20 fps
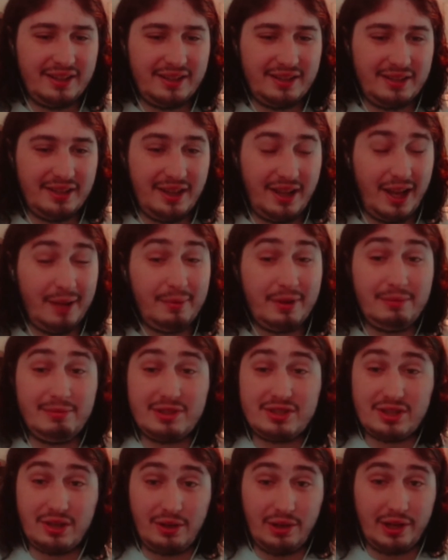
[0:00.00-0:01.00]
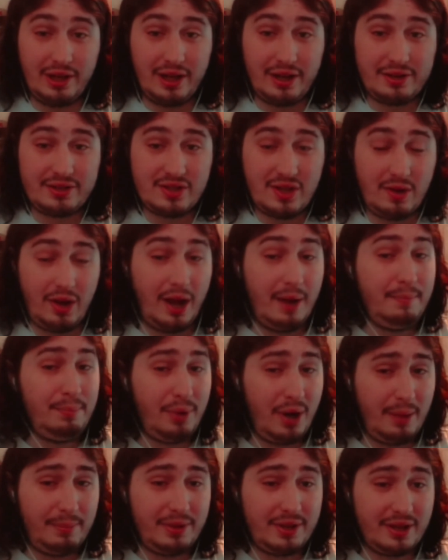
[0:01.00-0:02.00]
I'm going to be totally honest, though. I'm
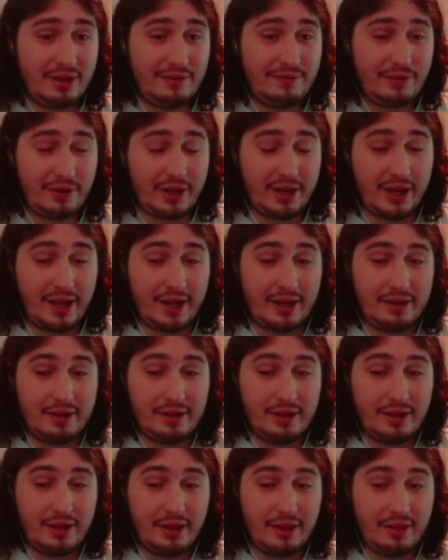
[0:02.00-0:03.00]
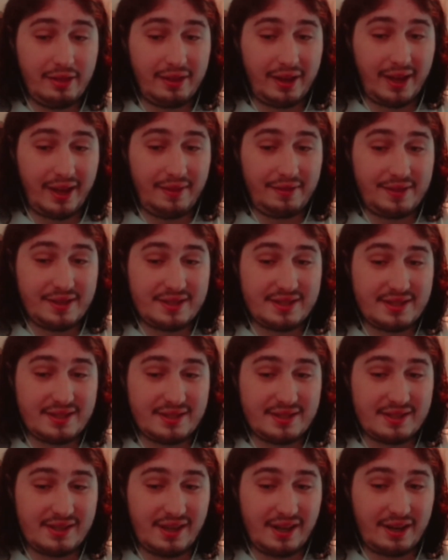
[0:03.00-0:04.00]
probably going to forget that this is
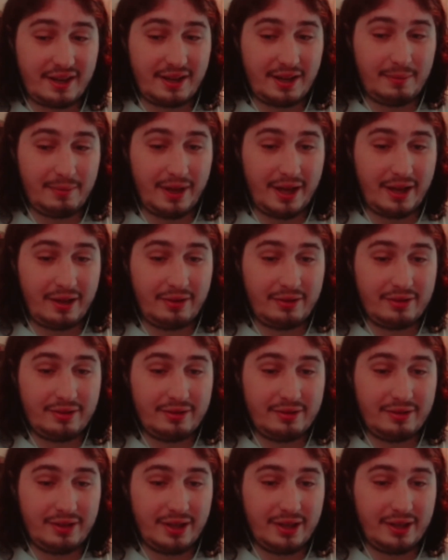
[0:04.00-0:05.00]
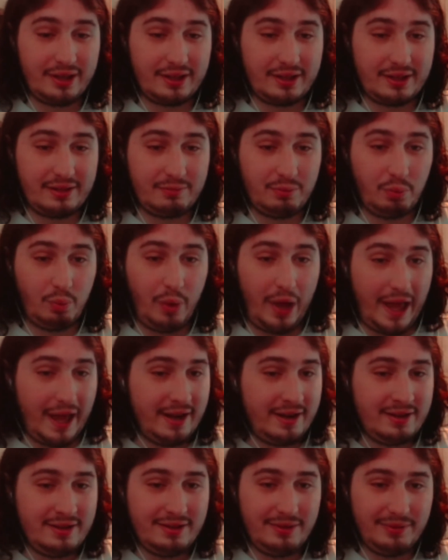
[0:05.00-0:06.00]
going to come out. When?
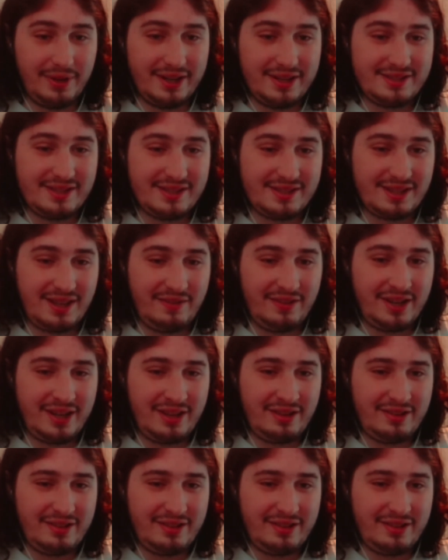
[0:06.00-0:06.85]
When is this coming out?